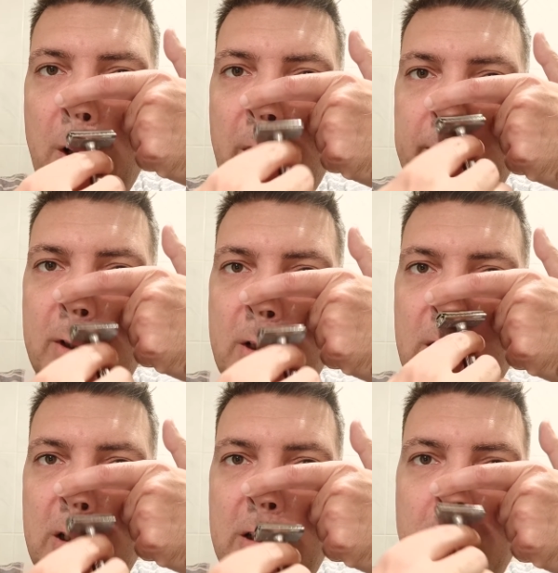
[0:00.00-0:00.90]
I will
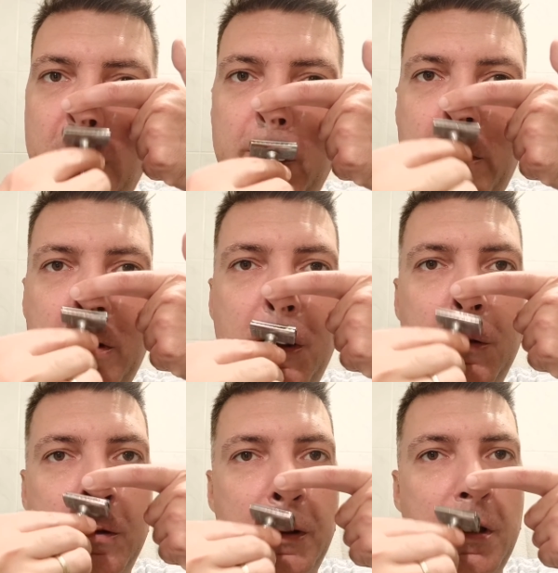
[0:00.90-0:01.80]
clean everything
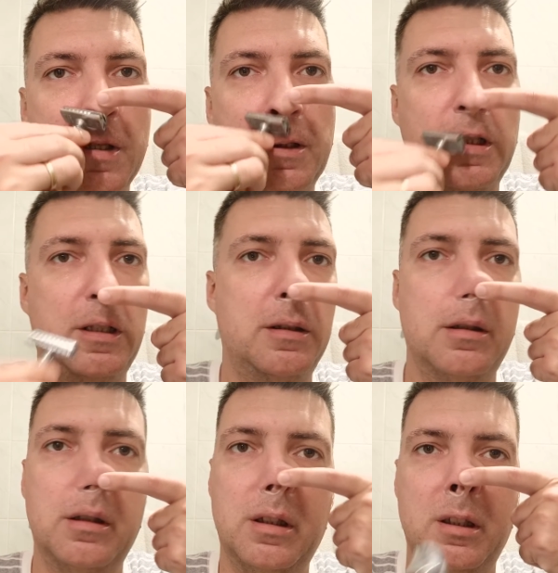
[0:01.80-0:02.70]
on the inside,
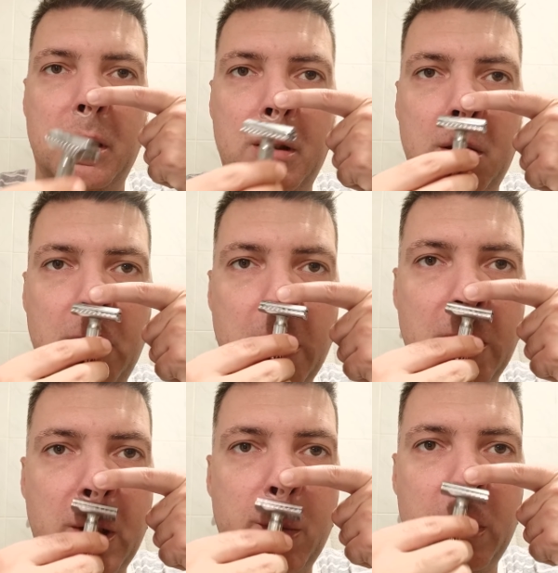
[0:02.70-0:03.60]

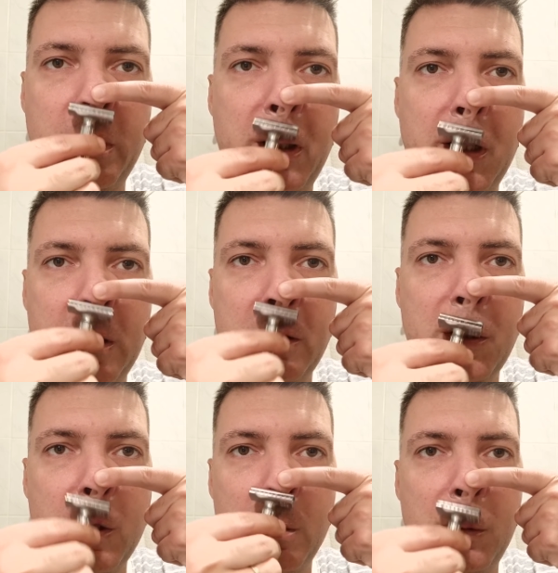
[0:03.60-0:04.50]
disassemble the handle
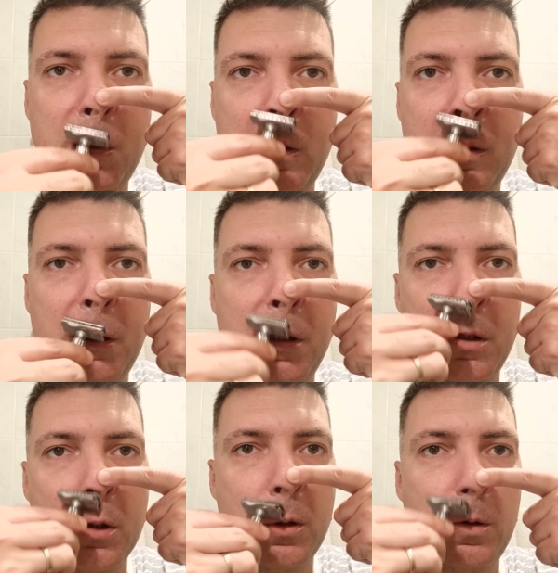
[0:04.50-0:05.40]
so there
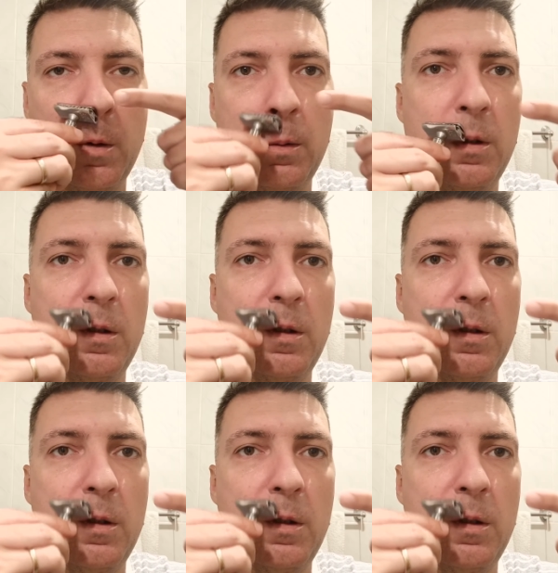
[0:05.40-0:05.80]
is no